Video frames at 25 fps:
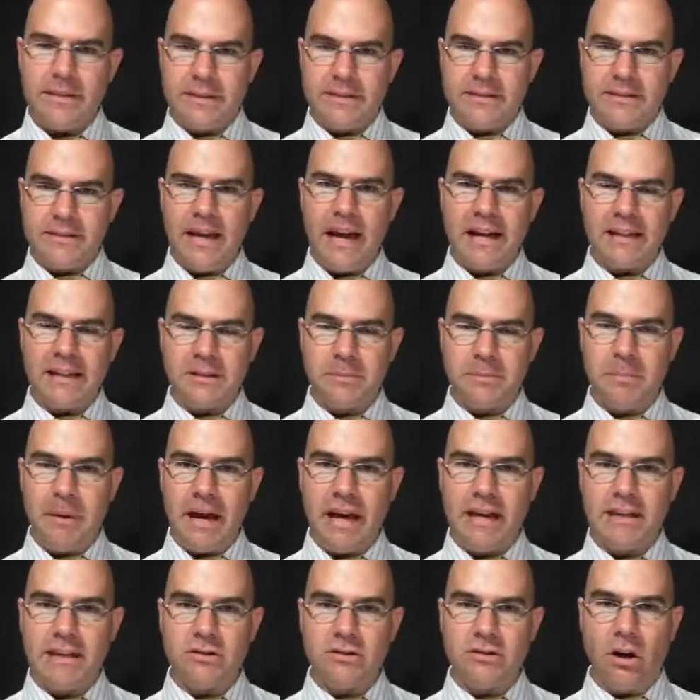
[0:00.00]
The tax
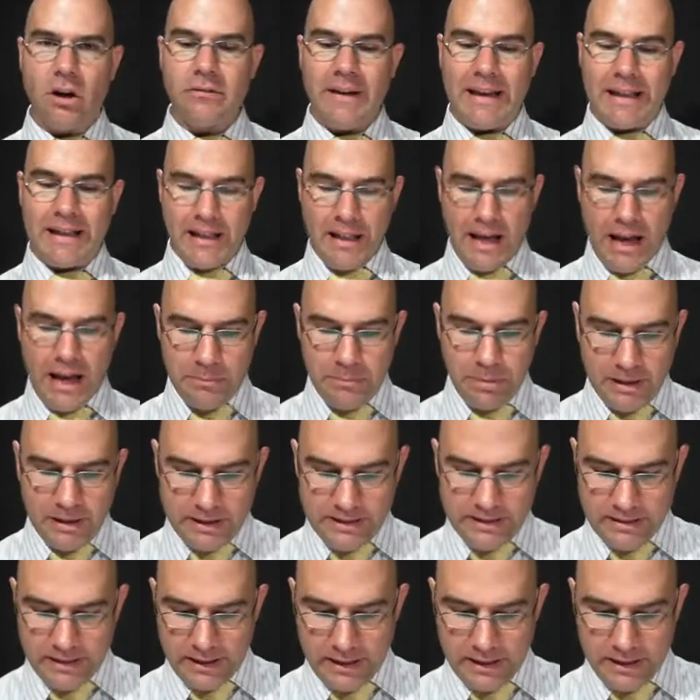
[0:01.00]
base of a
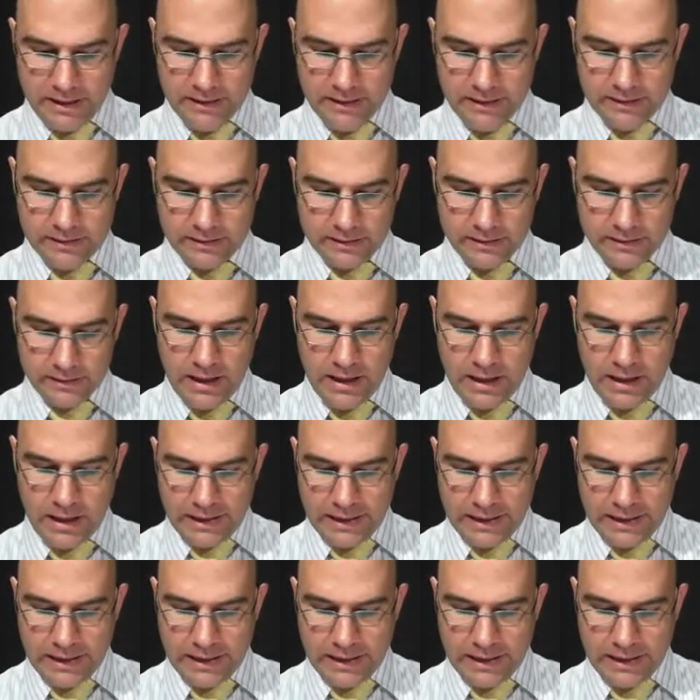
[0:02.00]
liability is